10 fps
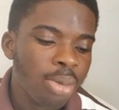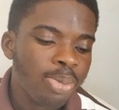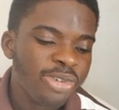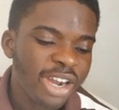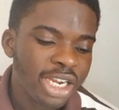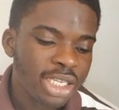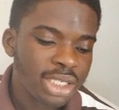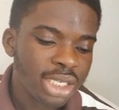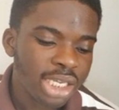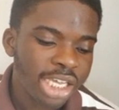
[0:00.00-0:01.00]

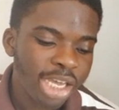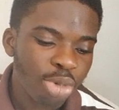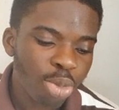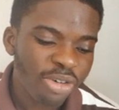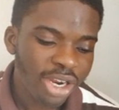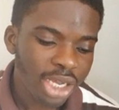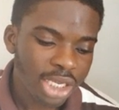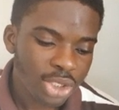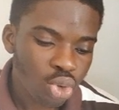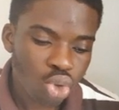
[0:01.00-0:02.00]
Providers, cable
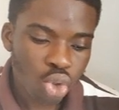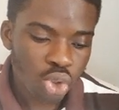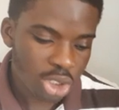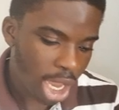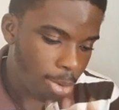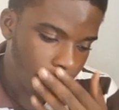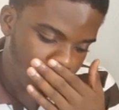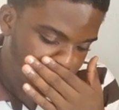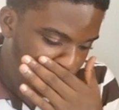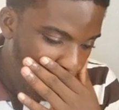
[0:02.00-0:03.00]
providers, Google, Skype.
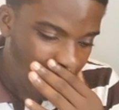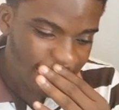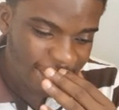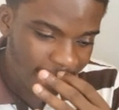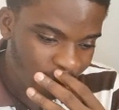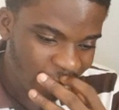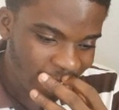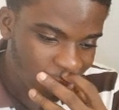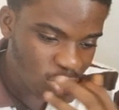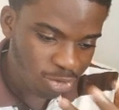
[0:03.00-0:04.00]
Right, these are the
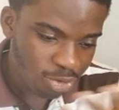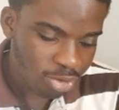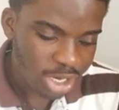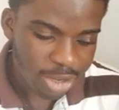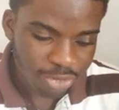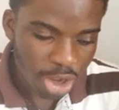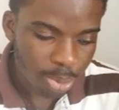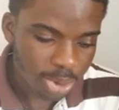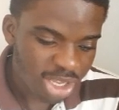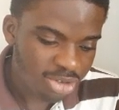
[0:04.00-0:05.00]
providers of the
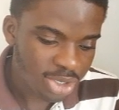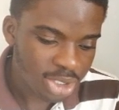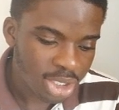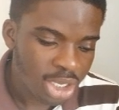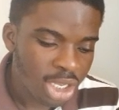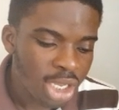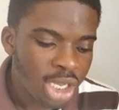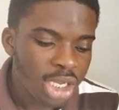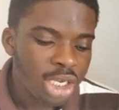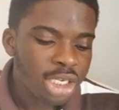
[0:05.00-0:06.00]
VoIP services.
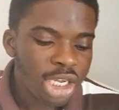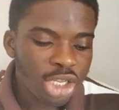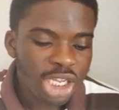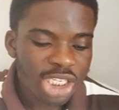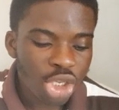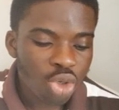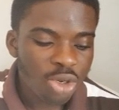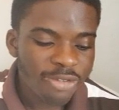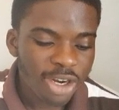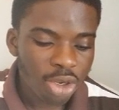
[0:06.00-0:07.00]
Then there's the
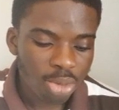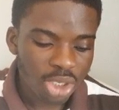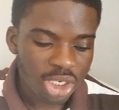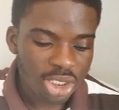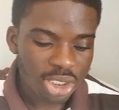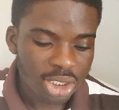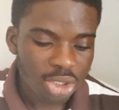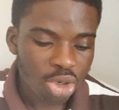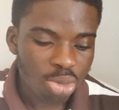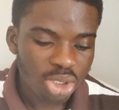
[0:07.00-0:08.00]
unified communications
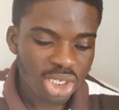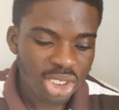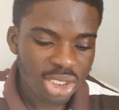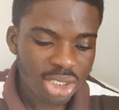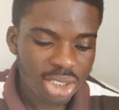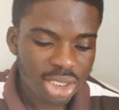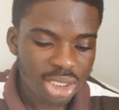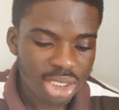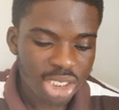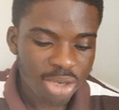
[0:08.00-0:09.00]

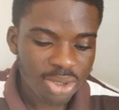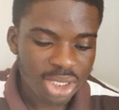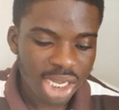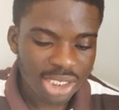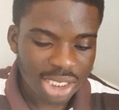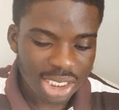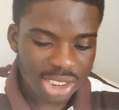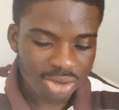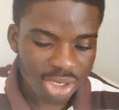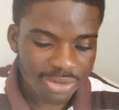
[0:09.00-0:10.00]
systems that
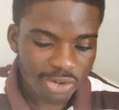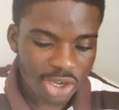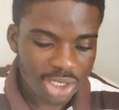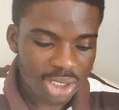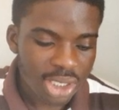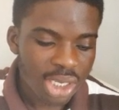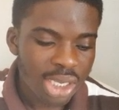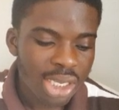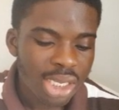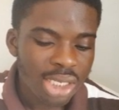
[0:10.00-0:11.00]
integrate voice,
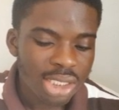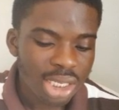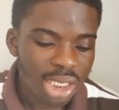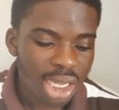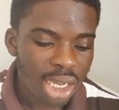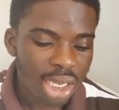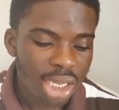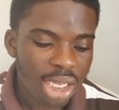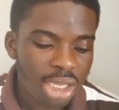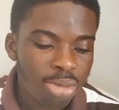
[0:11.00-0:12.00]
data,
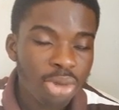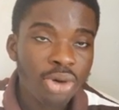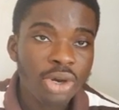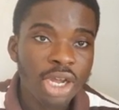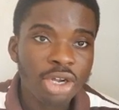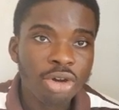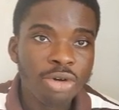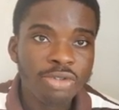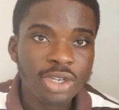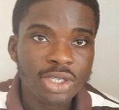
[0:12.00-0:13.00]
email, and
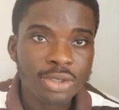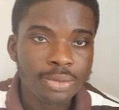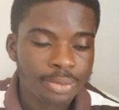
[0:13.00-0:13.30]
conferencing.